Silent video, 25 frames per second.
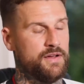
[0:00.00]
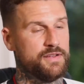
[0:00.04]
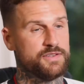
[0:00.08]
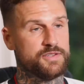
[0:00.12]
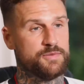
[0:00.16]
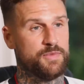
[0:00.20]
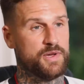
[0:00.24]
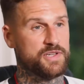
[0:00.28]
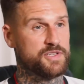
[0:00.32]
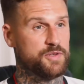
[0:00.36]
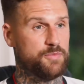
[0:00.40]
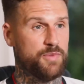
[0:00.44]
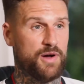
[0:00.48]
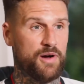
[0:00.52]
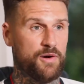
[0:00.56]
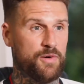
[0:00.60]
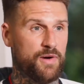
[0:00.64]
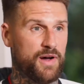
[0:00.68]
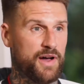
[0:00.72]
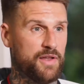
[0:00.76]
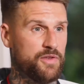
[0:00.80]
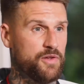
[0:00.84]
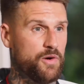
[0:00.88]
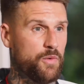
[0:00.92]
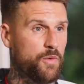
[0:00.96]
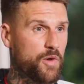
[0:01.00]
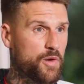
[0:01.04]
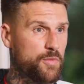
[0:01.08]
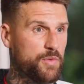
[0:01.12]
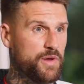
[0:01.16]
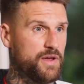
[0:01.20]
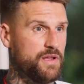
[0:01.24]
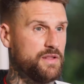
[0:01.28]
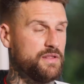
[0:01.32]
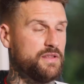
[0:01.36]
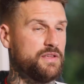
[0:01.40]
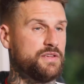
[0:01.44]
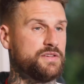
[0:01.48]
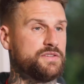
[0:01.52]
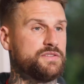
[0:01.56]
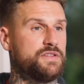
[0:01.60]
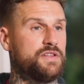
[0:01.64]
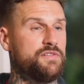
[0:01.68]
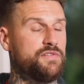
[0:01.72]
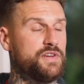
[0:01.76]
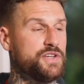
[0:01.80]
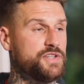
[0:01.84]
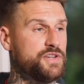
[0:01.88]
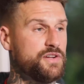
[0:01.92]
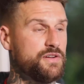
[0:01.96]
to mess about. I don't want to be in this
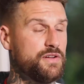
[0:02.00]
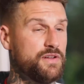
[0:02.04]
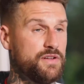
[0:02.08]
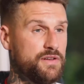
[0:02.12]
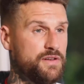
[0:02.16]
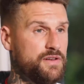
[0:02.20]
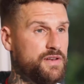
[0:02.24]
division